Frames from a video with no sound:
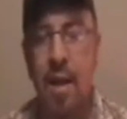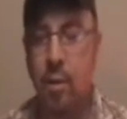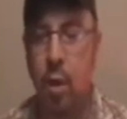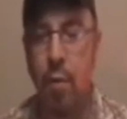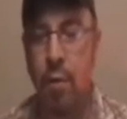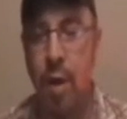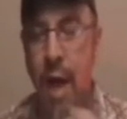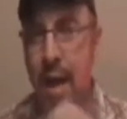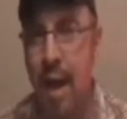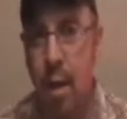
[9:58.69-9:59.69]
So if you're
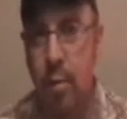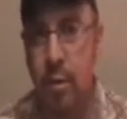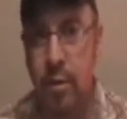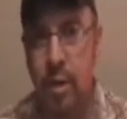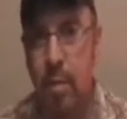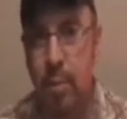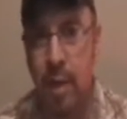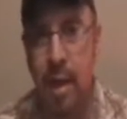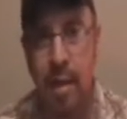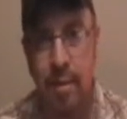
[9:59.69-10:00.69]
not out in the sun
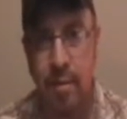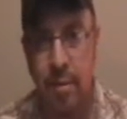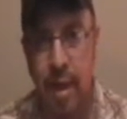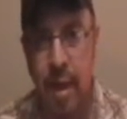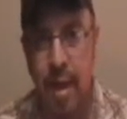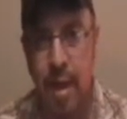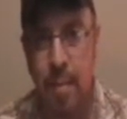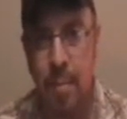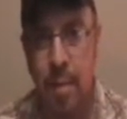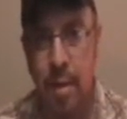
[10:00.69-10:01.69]
playing this
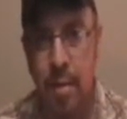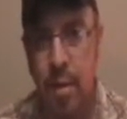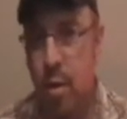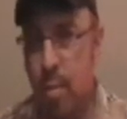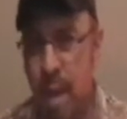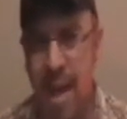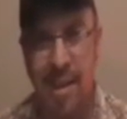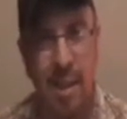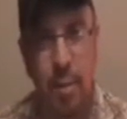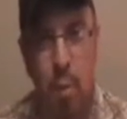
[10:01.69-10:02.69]
game, then your
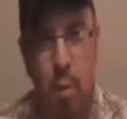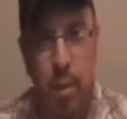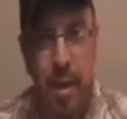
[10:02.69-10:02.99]
magic won't